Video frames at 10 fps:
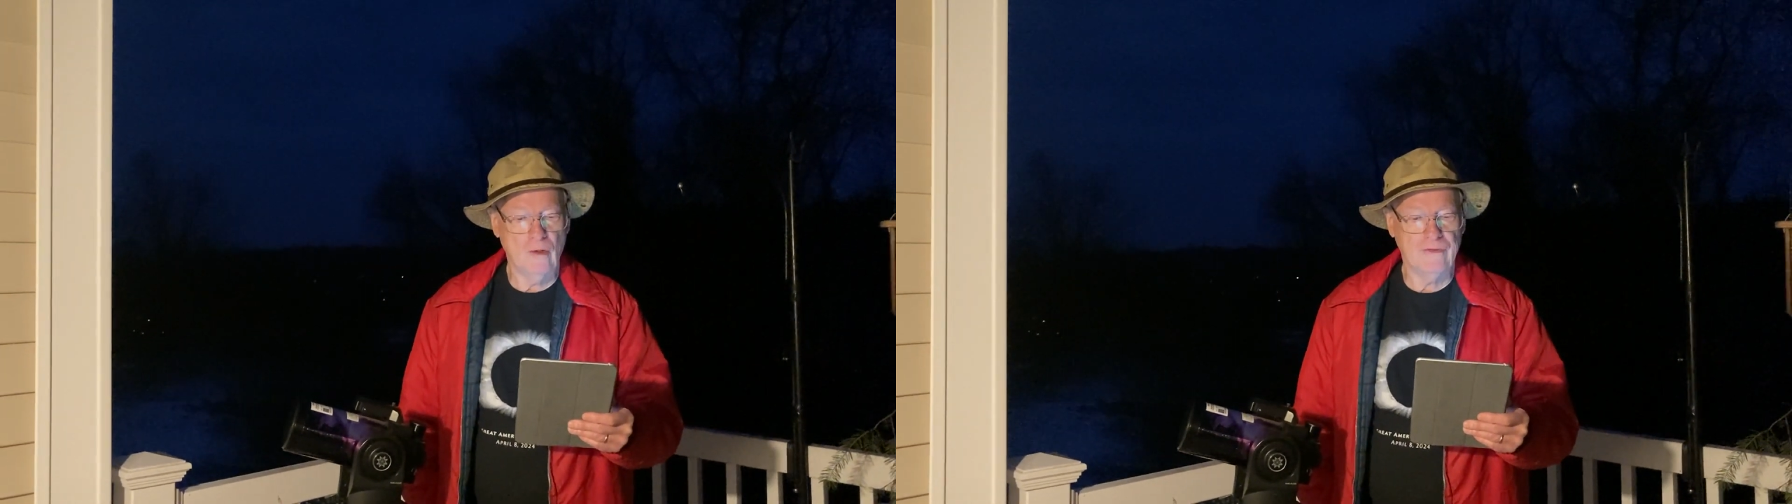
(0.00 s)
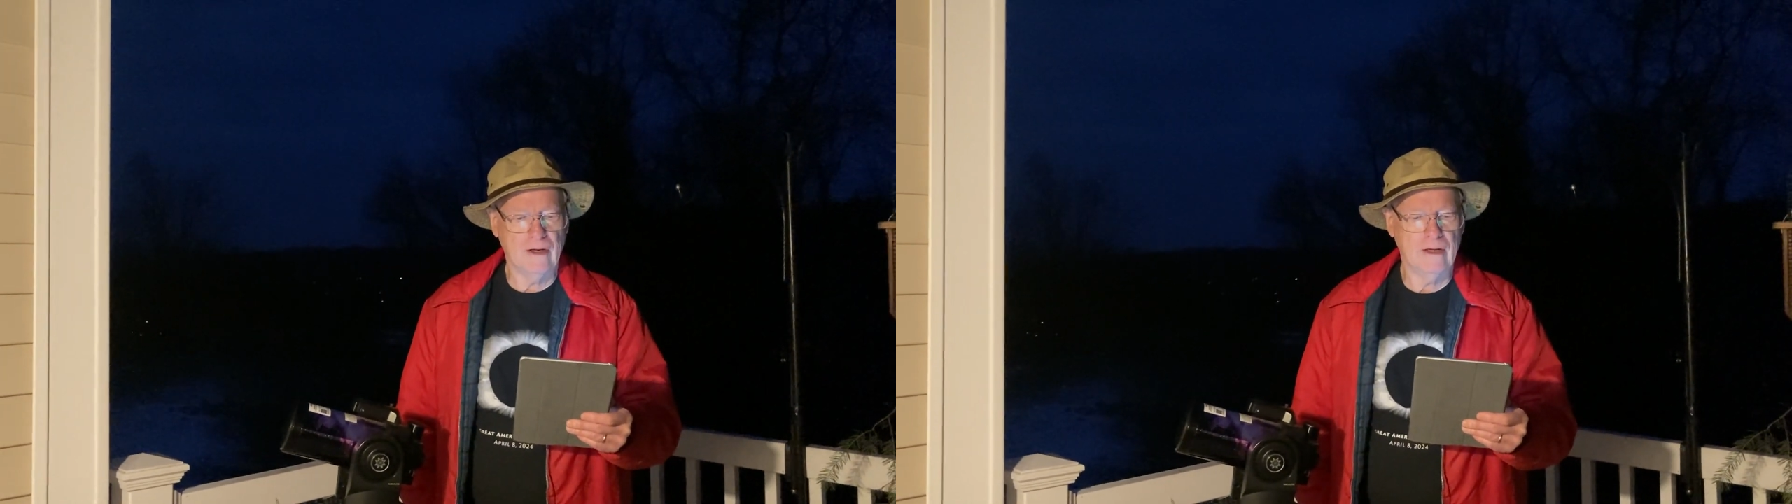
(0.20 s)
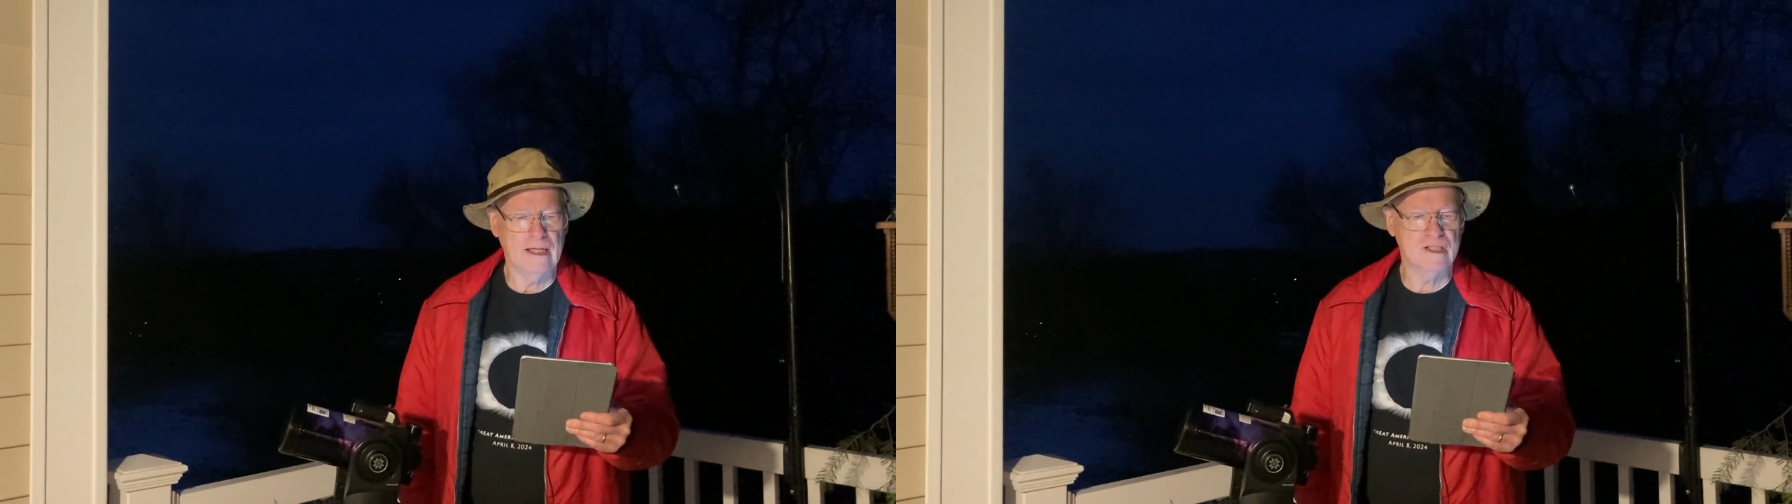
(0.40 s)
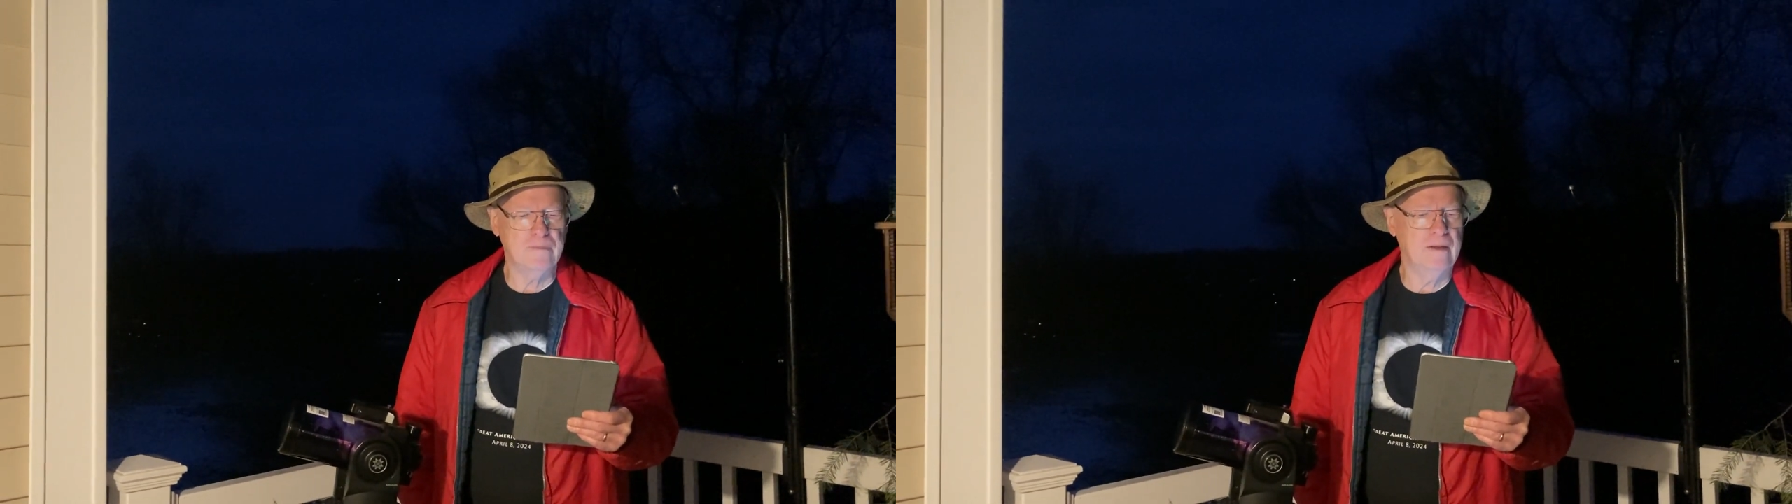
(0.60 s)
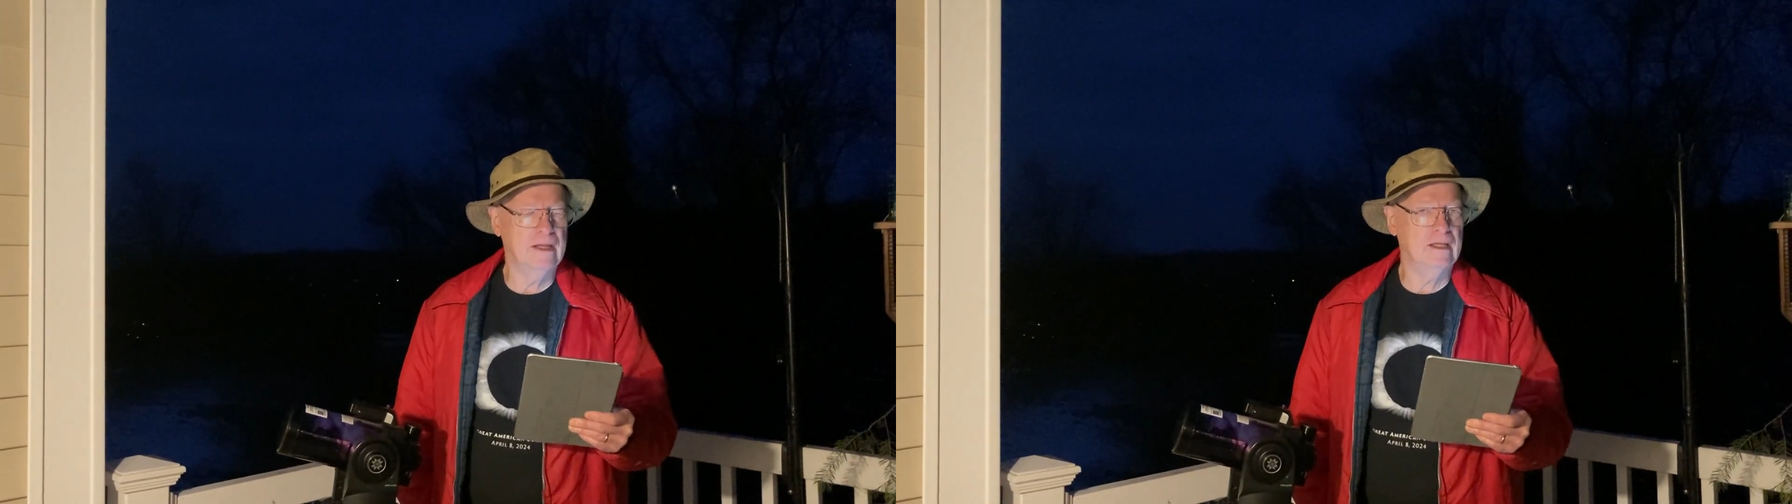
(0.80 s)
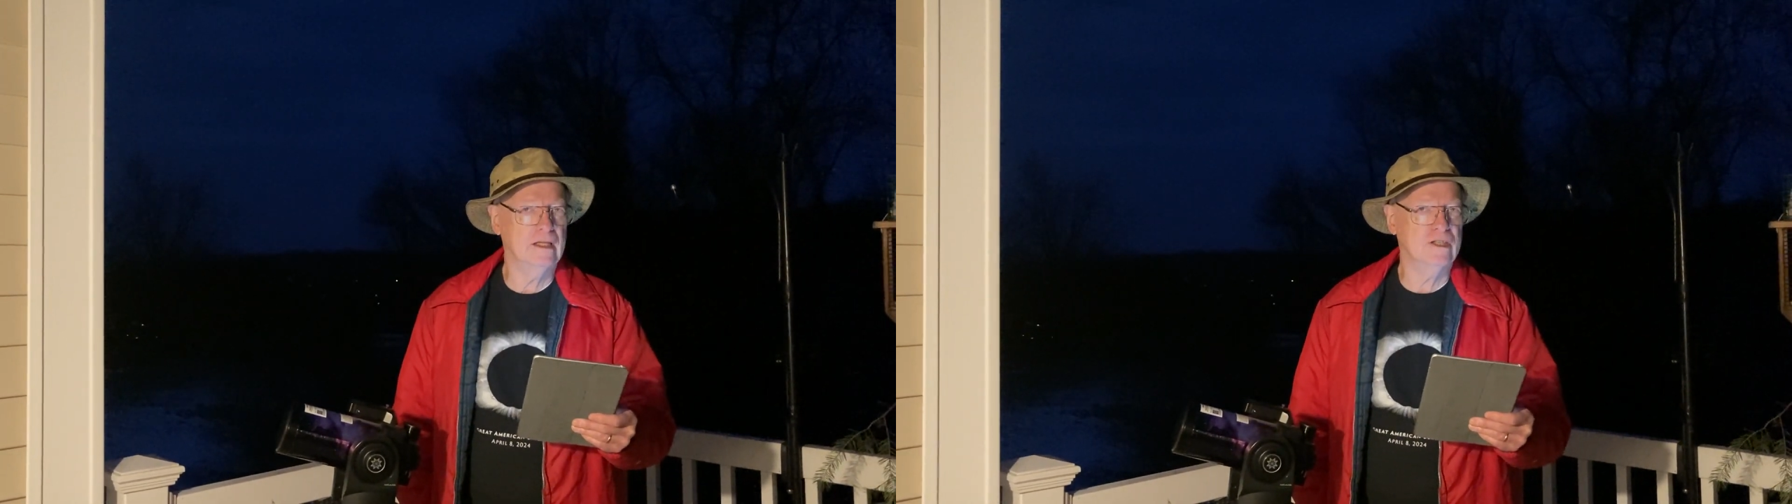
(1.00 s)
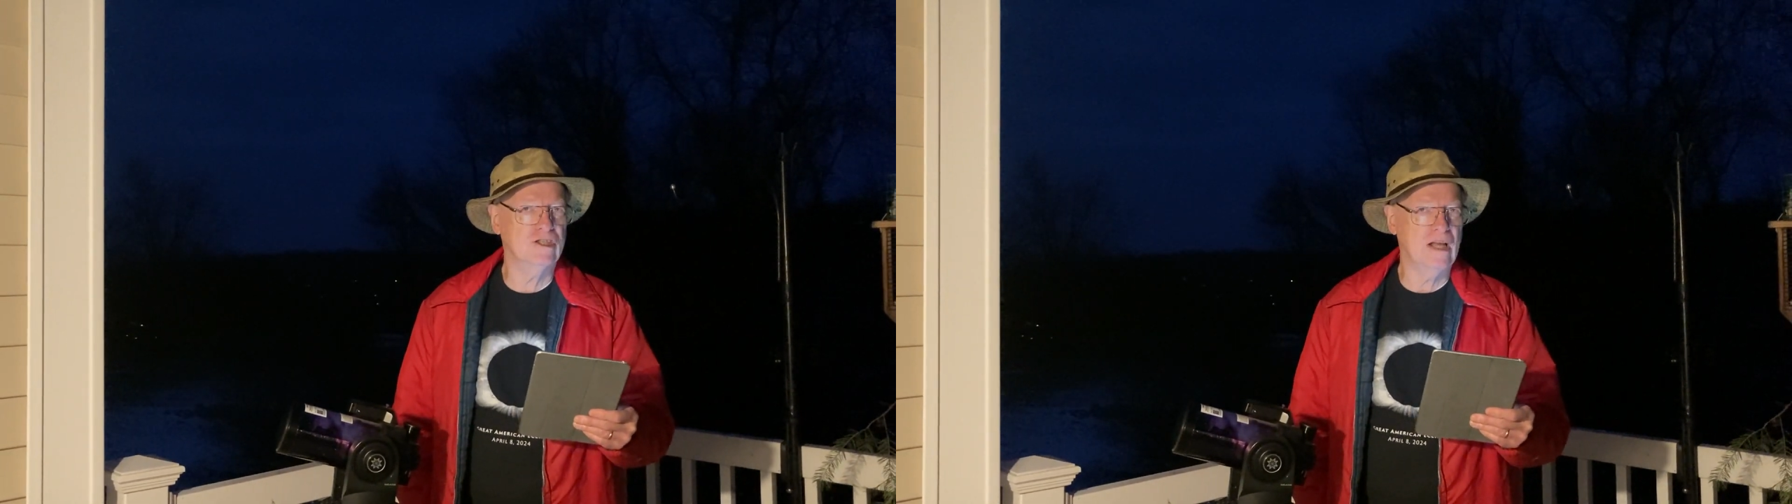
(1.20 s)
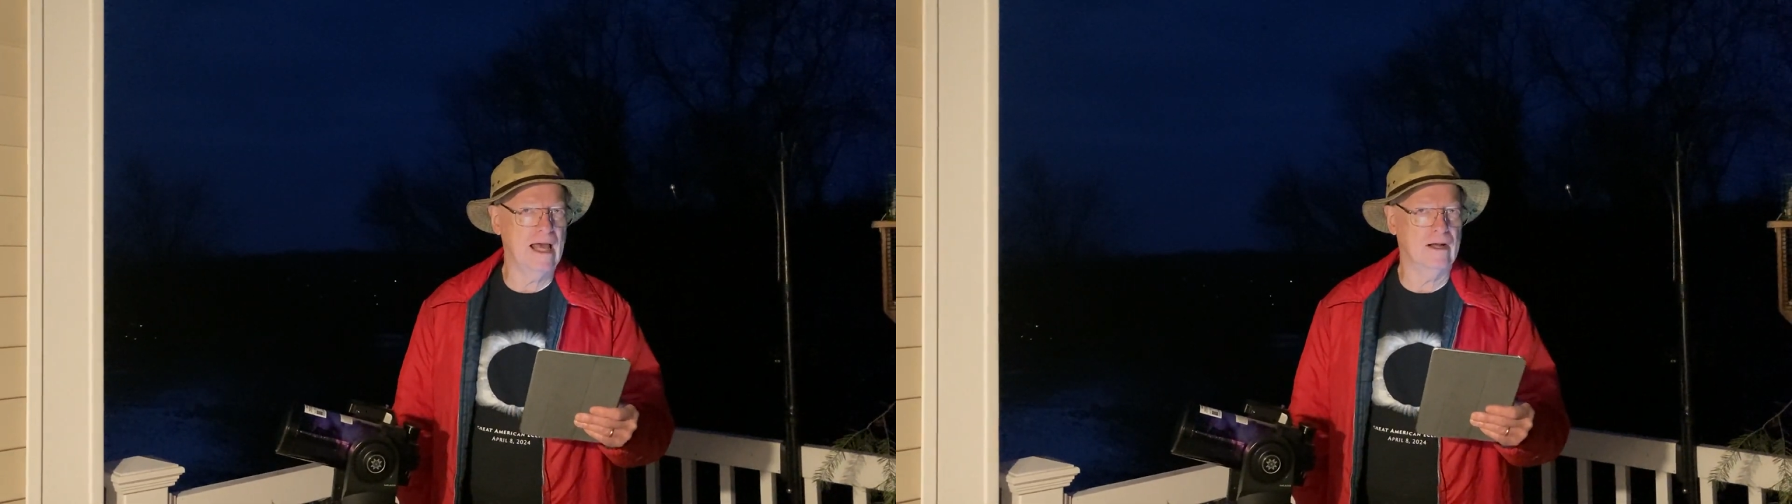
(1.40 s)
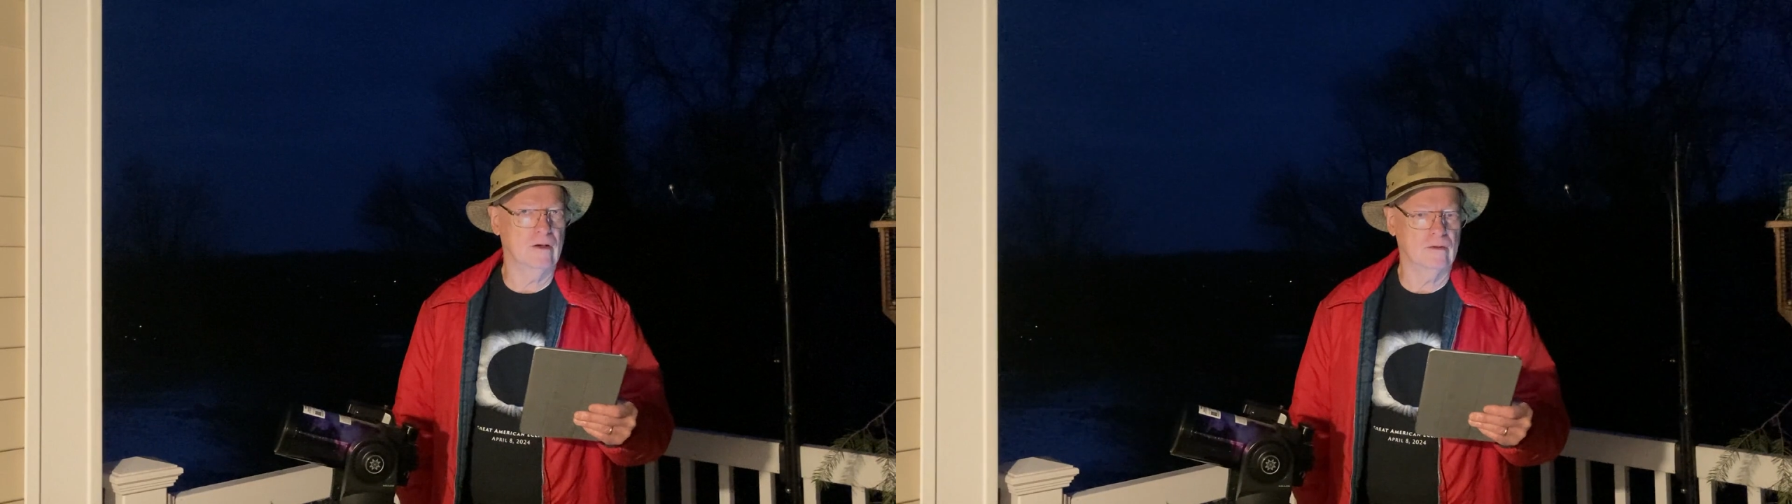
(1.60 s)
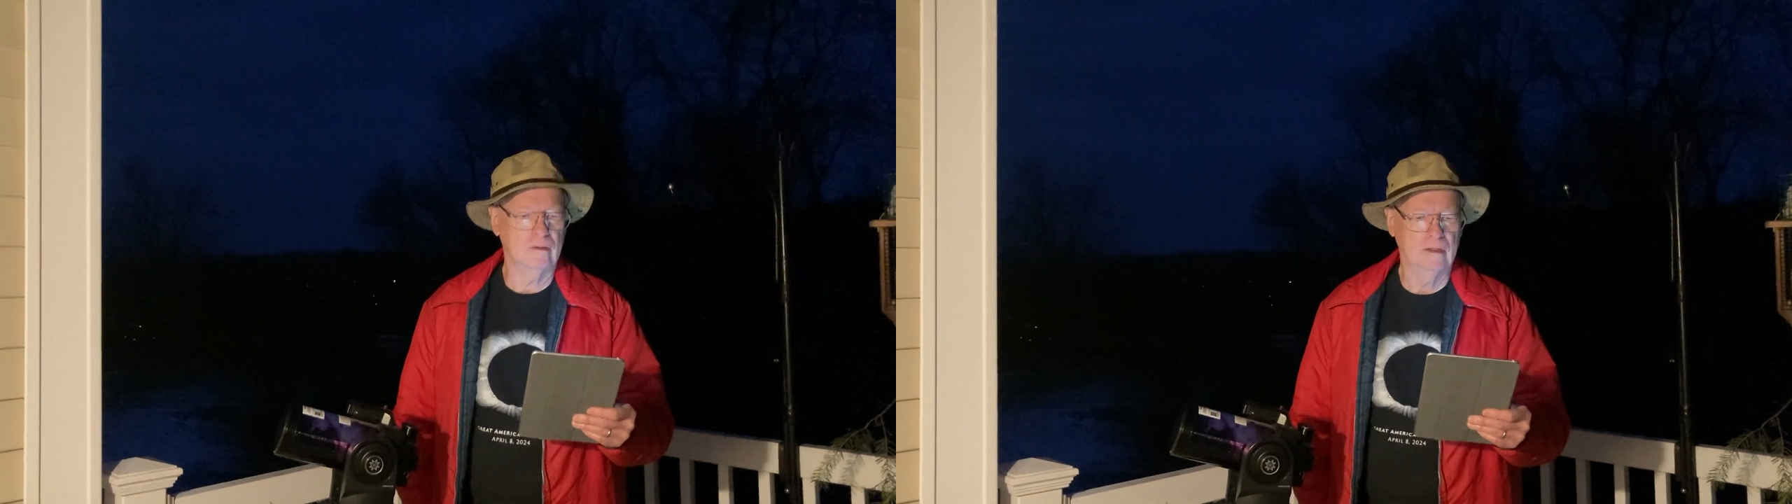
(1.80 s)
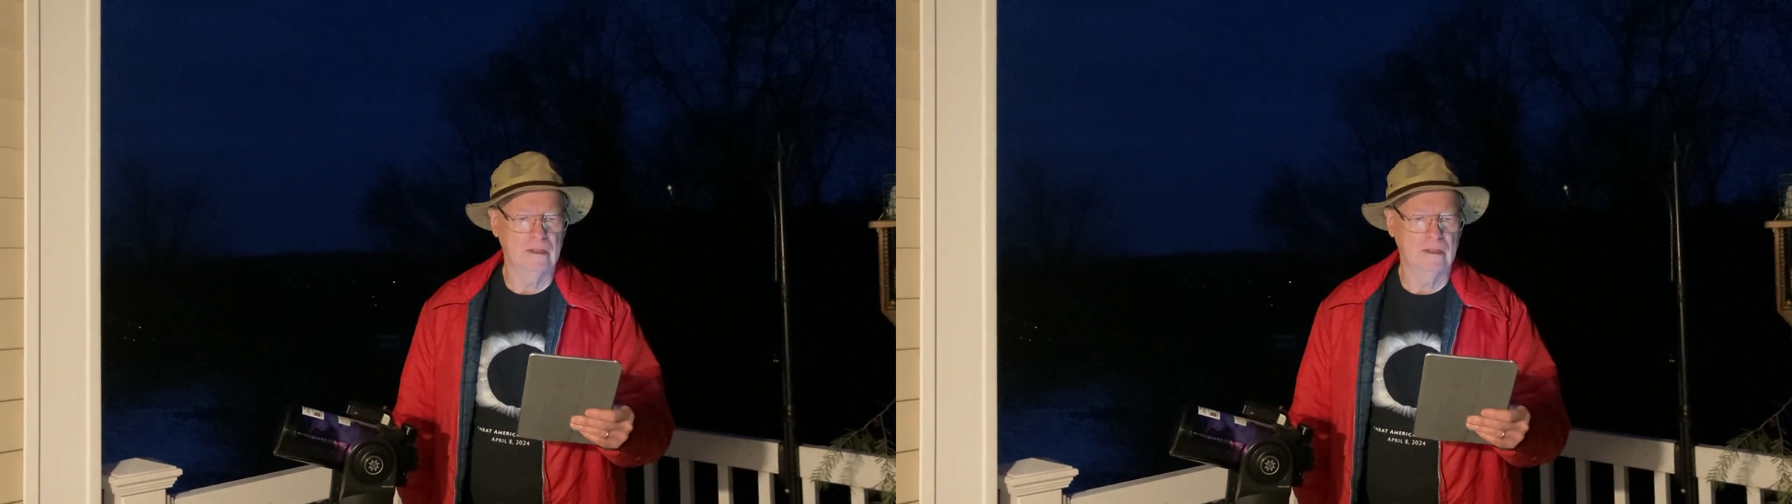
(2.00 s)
there has been a shadow